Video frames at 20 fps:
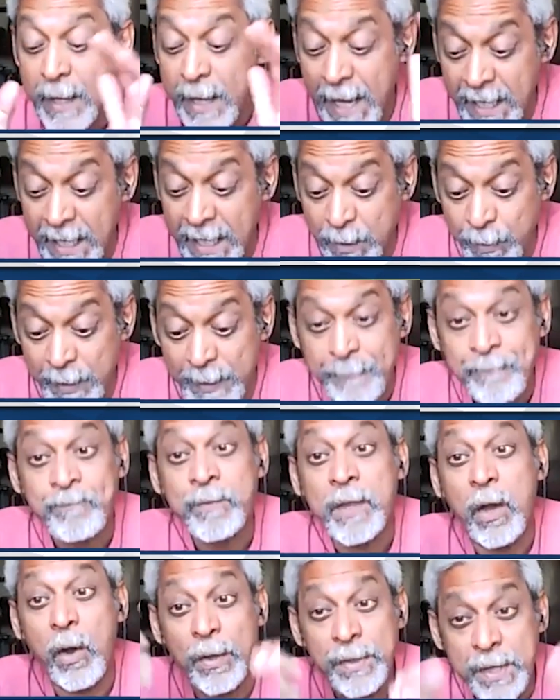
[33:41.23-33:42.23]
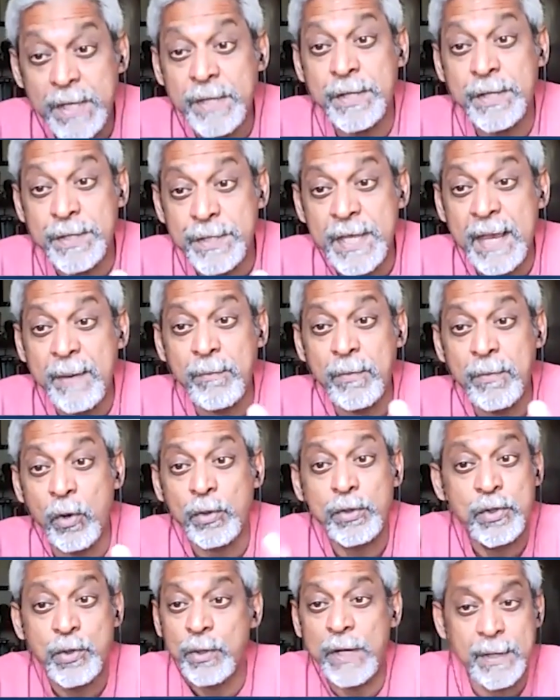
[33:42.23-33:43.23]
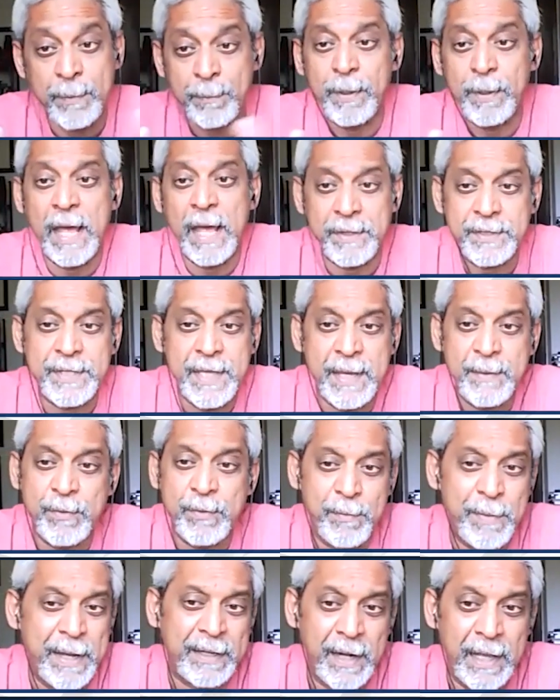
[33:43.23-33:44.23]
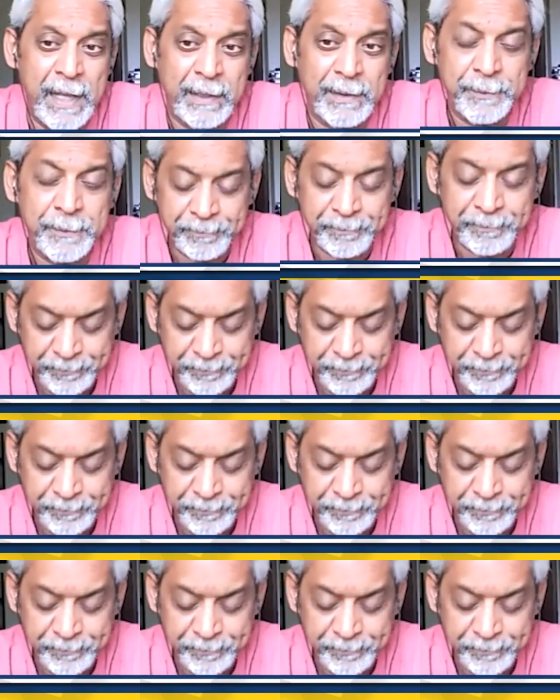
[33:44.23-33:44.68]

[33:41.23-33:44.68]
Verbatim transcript: Anyway, the, in the same note, you can apply the same to mental health.